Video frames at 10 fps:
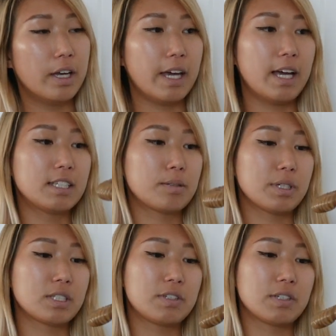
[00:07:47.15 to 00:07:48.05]
It has a
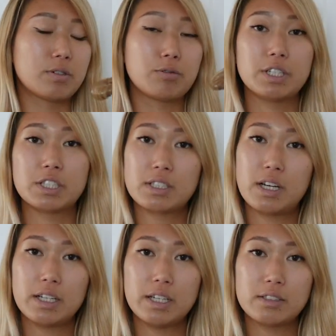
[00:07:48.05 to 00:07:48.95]
bunch of different ridges
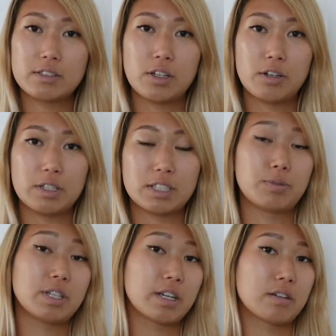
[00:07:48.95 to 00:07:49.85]
on it, so it's
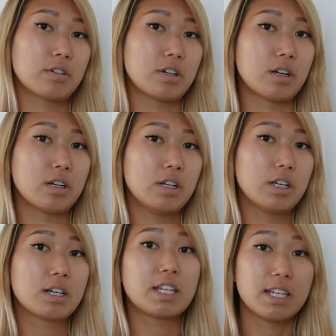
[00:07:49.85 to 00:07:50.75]
really good for
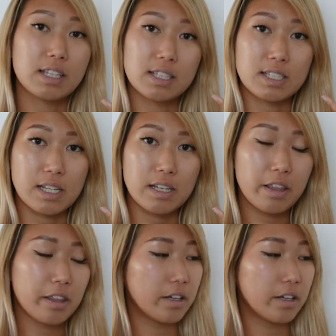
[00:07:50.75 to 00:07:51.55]
cleaning the teeth.